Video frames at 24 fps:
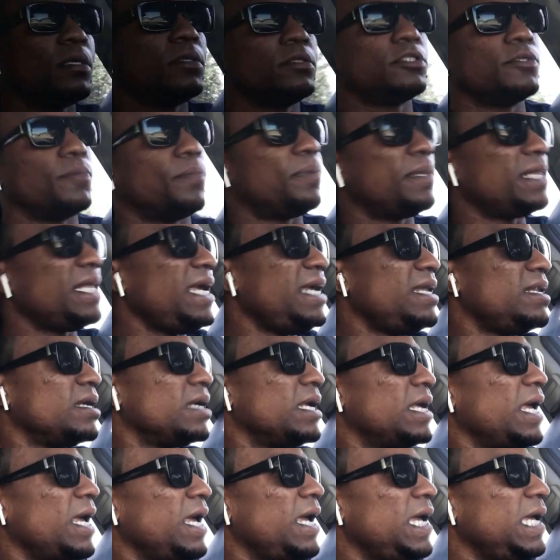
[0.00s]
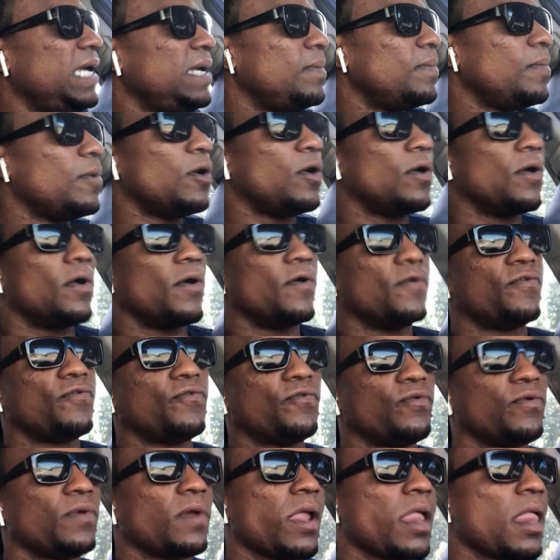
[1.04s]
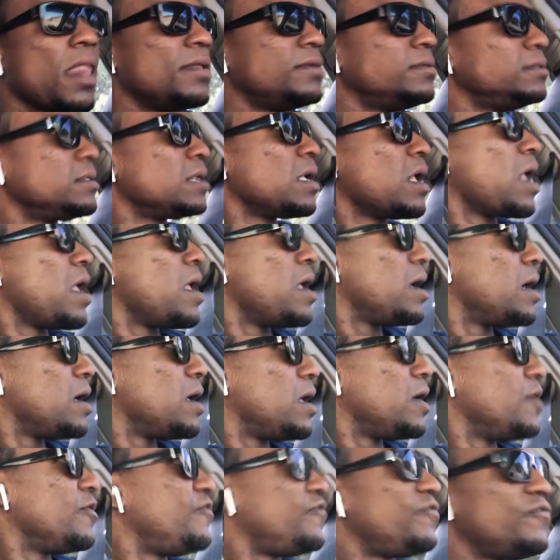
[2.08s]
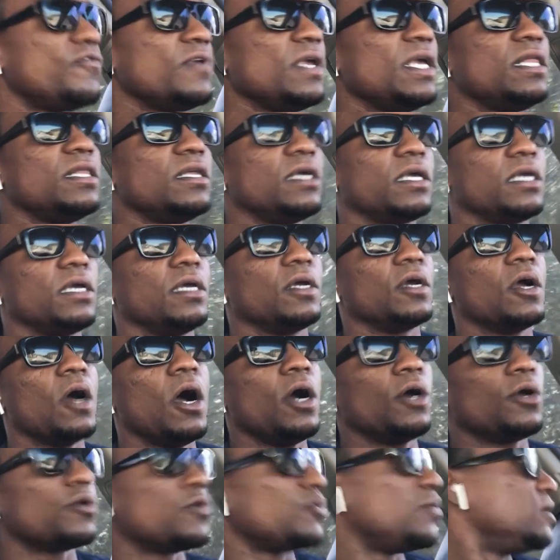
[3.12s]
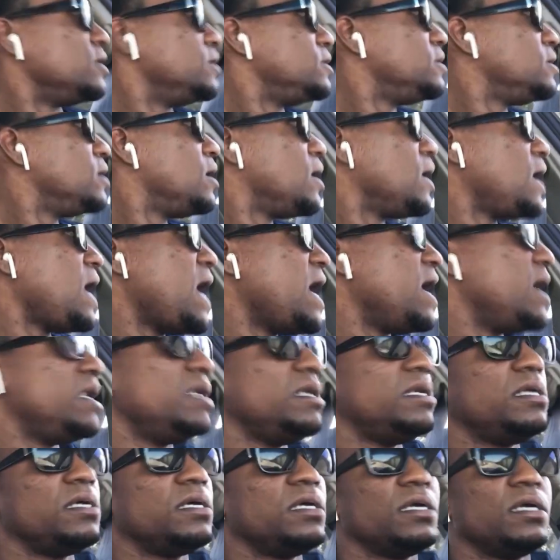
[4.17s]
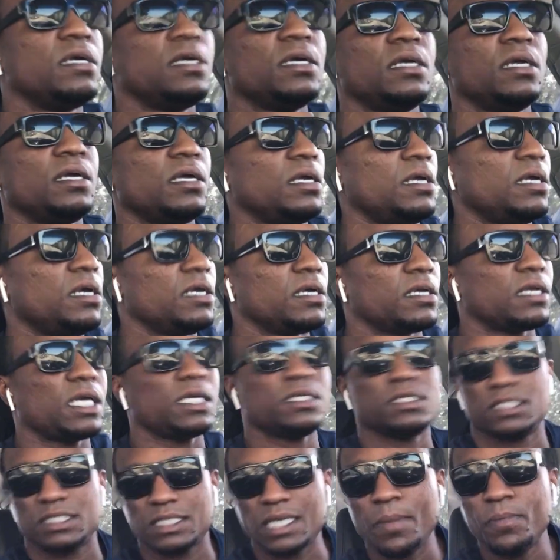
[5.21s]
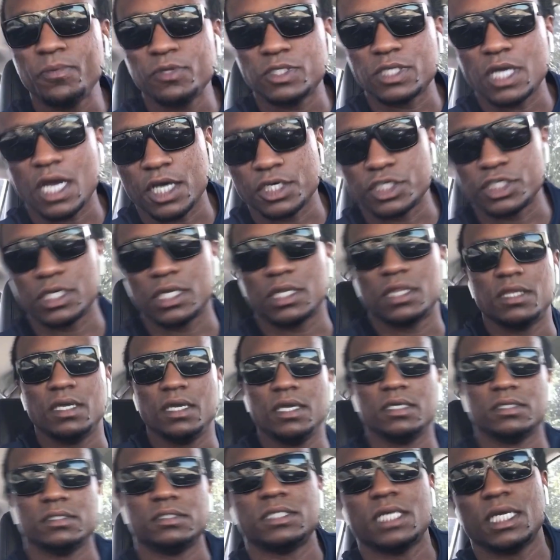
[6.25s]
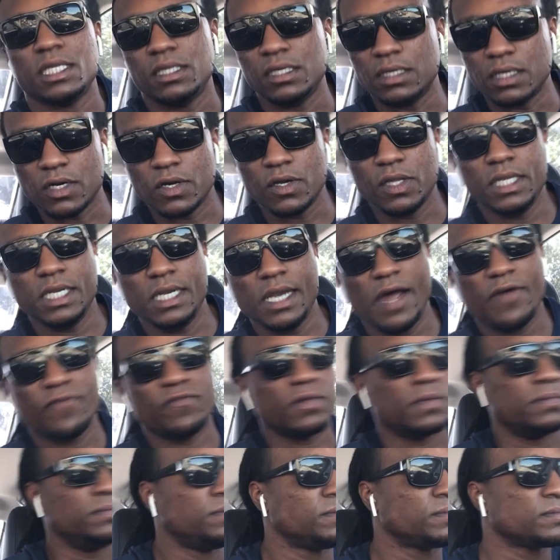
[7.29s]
to play the game of feeling incongruent and kind of sabotaging things at the early level.